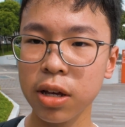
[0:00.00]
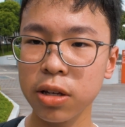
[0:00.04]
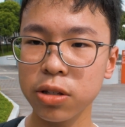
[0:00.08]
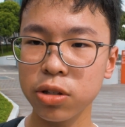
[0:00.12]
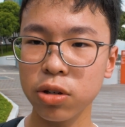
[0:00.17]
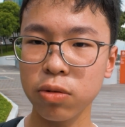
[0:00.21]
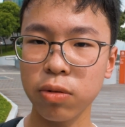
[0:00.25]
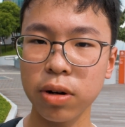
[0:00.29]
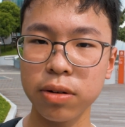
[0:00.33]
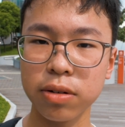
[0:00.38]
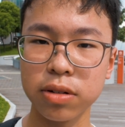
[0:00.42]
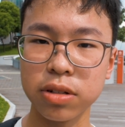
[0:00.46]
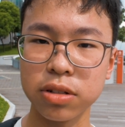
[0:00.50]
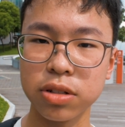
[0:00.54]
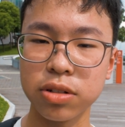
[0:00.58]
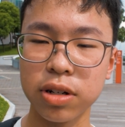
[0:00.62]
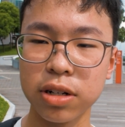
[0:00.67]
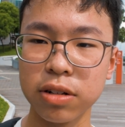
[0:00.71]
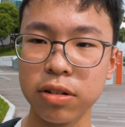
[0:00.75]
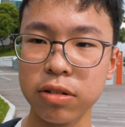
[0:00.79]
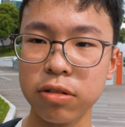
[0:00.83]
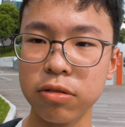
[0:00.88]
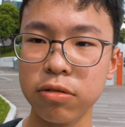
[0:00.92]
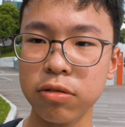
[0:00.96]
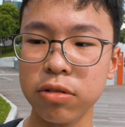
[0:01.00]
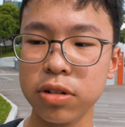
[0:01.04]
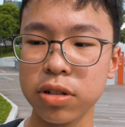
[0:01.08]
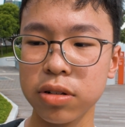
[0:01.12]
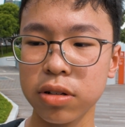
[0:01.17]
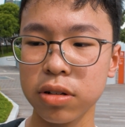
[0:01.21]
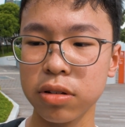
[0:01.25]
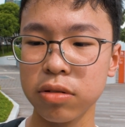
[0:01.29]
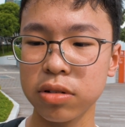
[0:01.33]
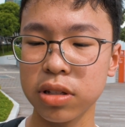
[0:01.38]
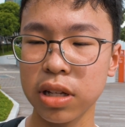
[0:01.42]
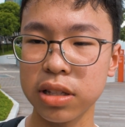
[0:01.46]
So what you want to try to do is
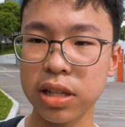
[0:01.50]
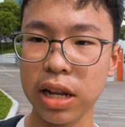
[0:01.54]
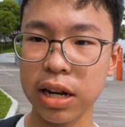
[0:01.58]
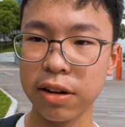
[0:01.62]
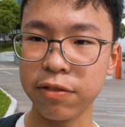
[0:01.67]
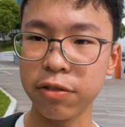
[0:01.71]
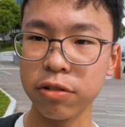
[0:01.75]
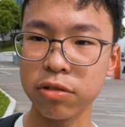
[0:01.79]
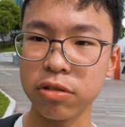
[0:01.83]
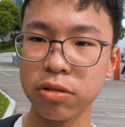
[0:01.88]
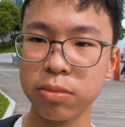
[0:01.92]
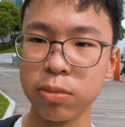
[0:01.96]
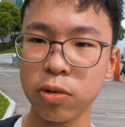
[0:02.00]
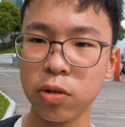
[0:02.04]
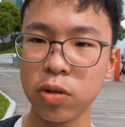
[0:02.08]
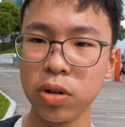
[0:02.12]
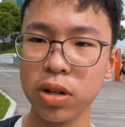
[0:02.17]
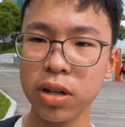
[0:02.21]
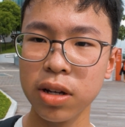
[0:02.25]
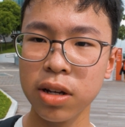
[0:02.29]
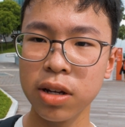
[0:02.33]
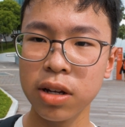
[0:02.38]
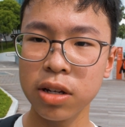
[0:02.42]
you want to use the telephoto mode.